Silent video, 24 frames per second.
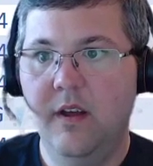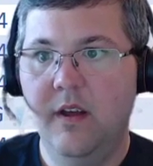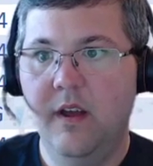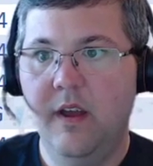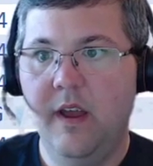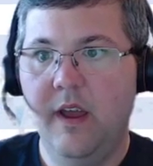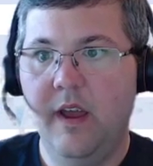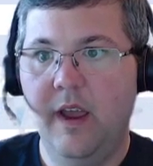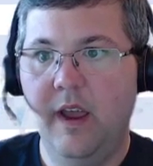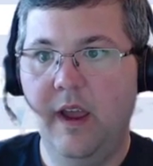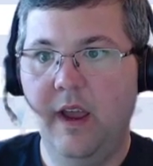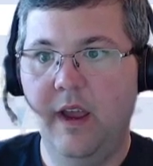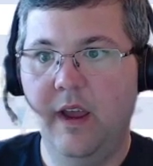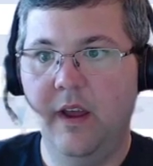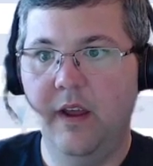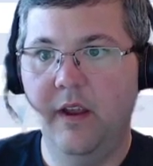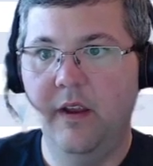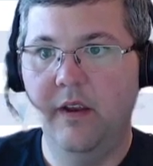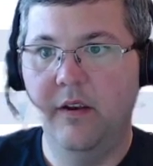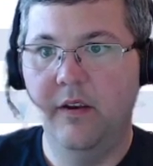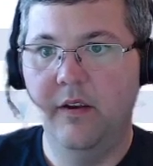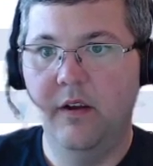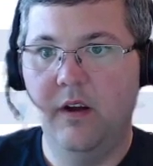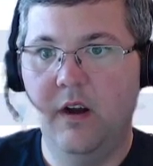
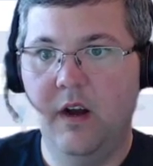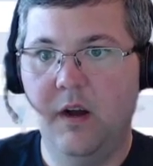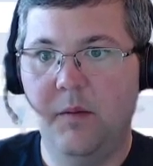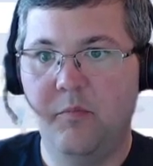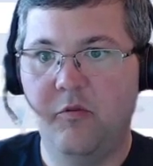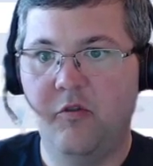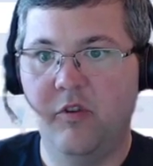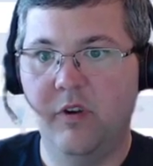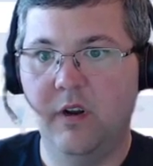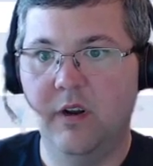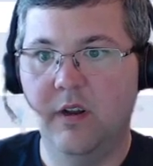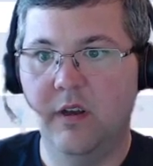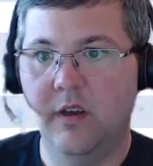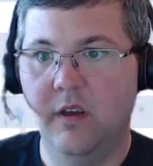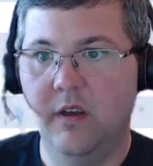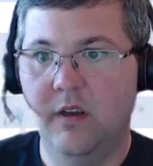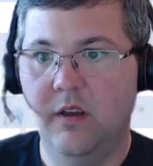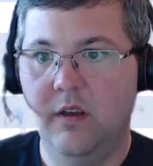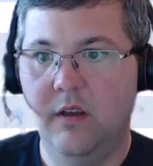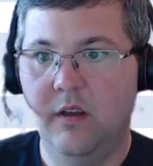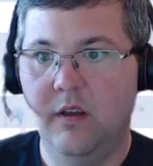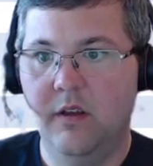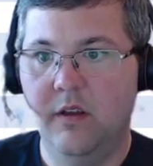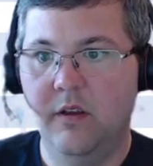And
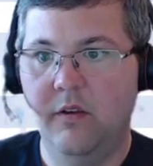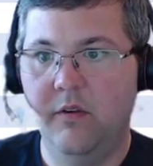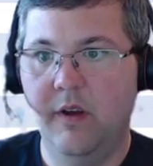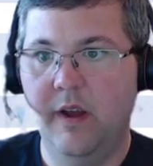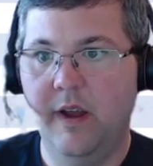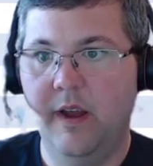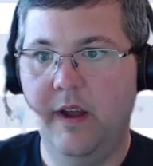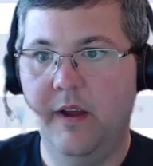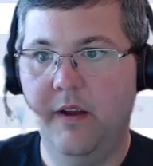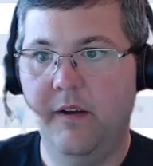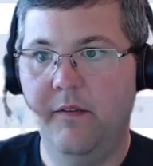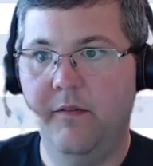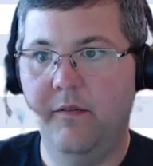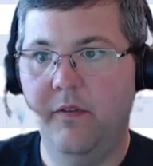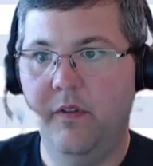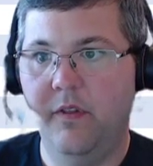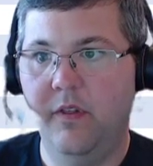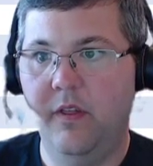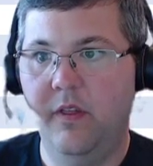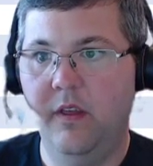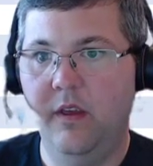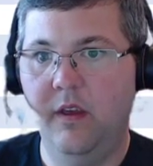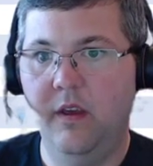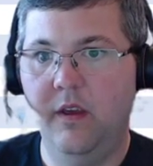optionally, you have
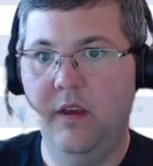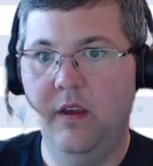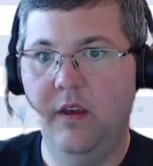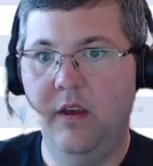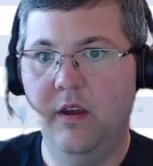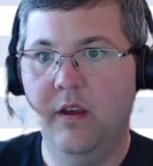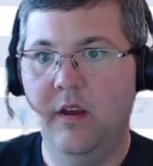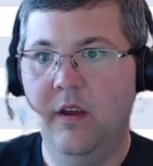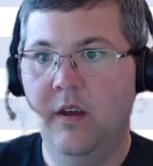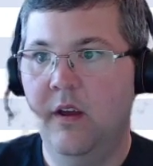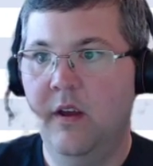the